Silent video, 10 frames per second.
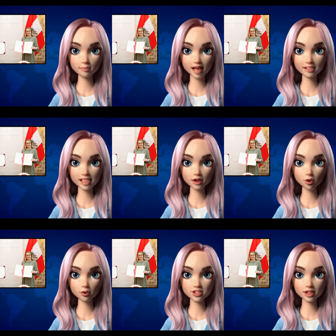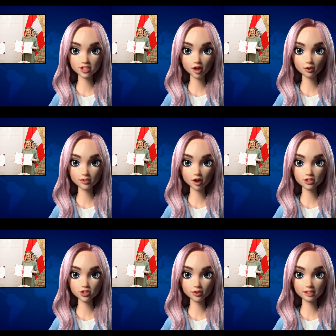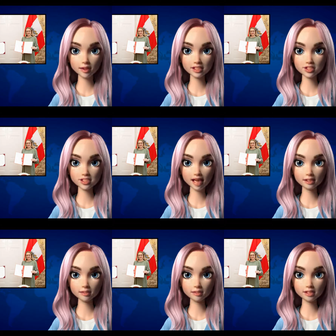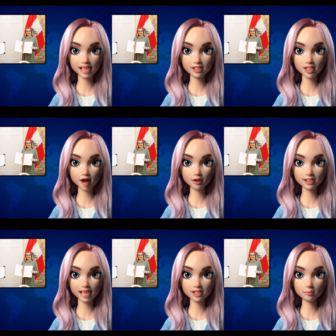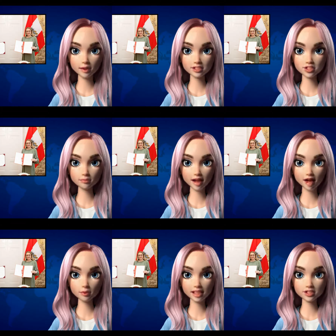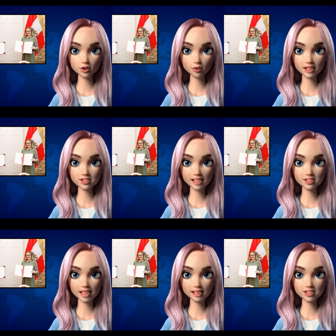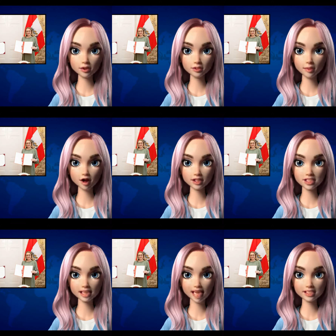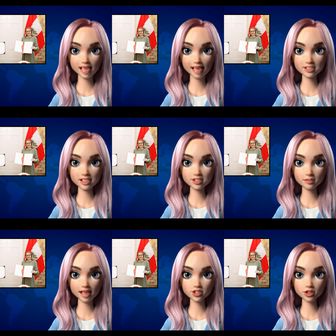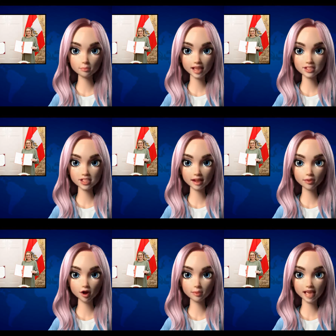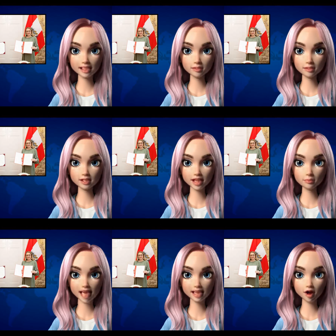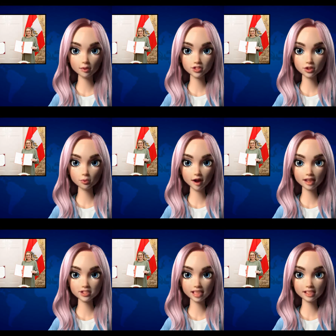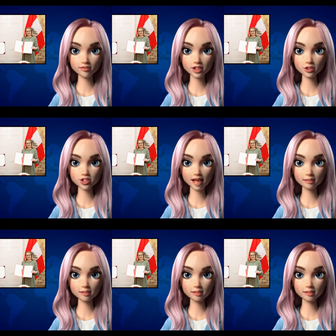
Murthy also told the Austrian minister, he is currently in the midst of a homeless crisis in his own party and he has this special ability of hopping, he may hop to your party in future.